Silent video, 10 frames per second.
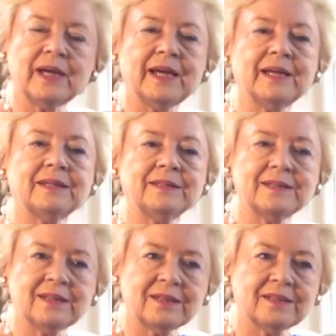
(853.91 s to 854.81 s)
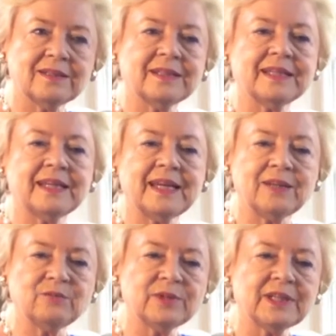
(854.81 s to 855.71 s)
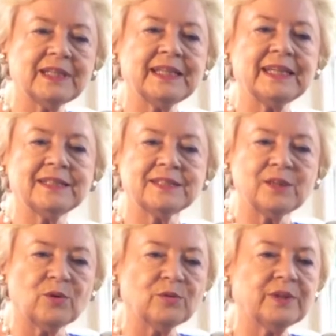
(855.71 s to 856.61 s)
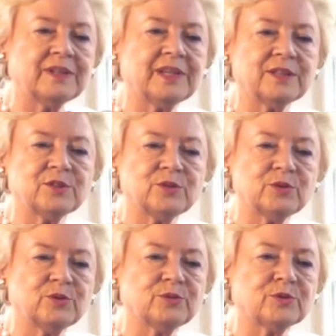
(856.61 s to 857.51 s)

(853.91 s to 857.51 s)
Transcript: and it really is the only thing to do.